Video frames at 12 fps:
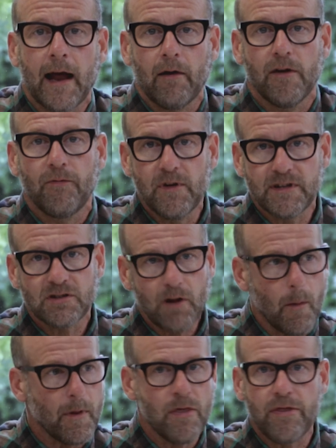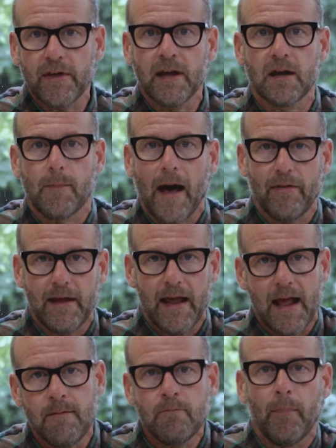Now, if we stop and think about the
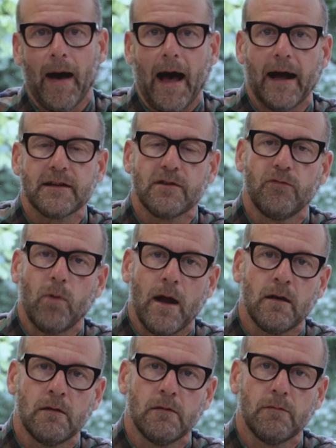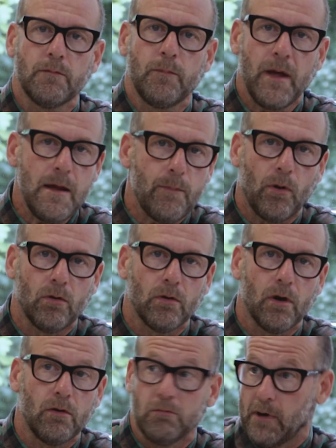impact of when
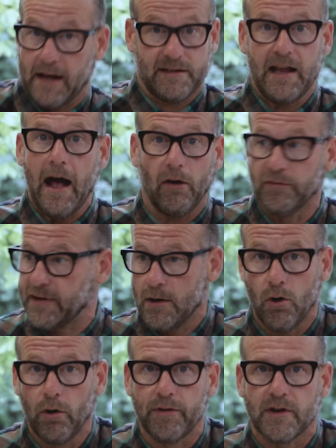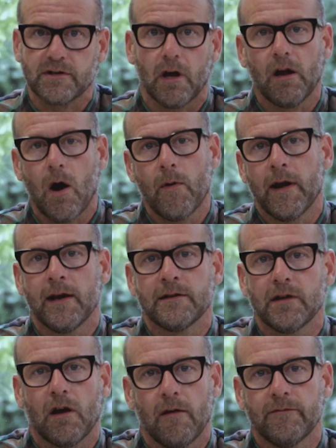people, ourselves and others, are going
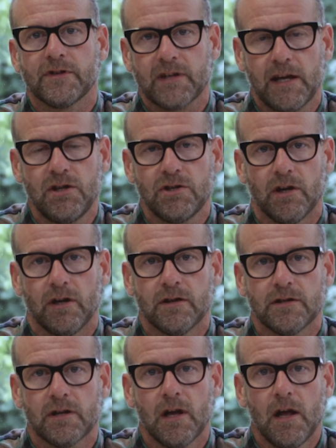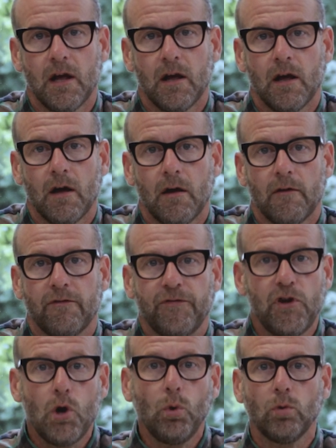into conversations
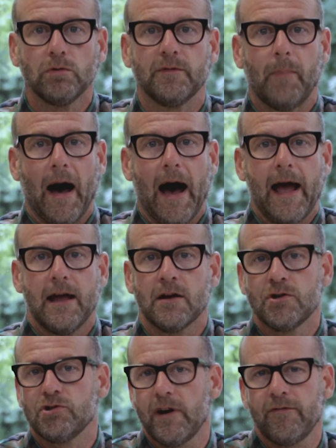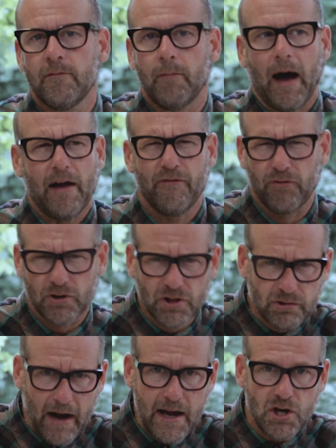fueled by and driven by
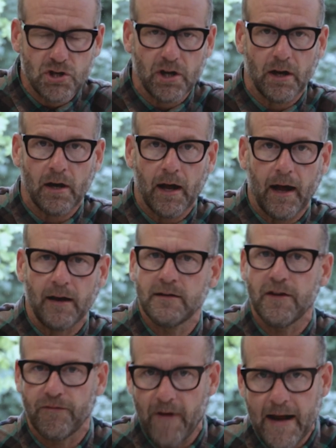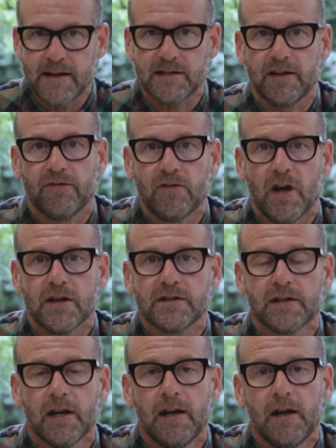frustration and
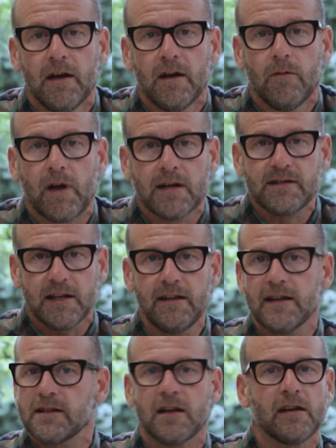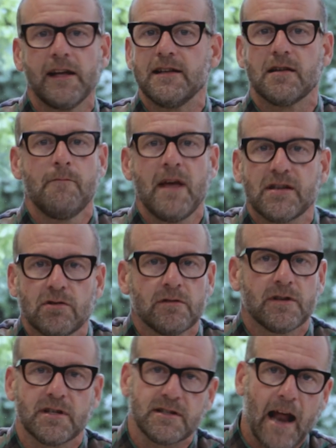defensiveness, we can see this can lead to
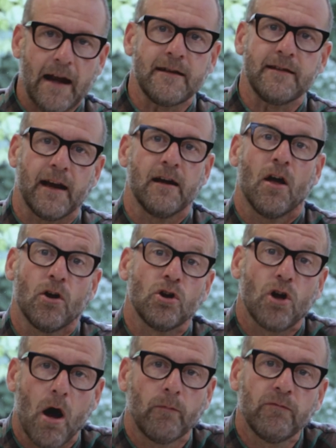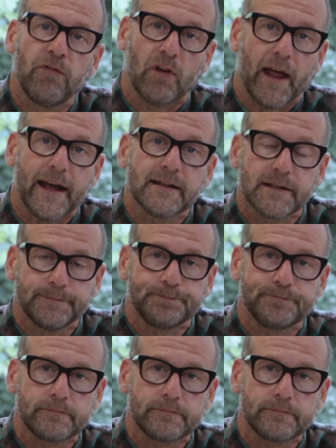misunderstanding and conflict.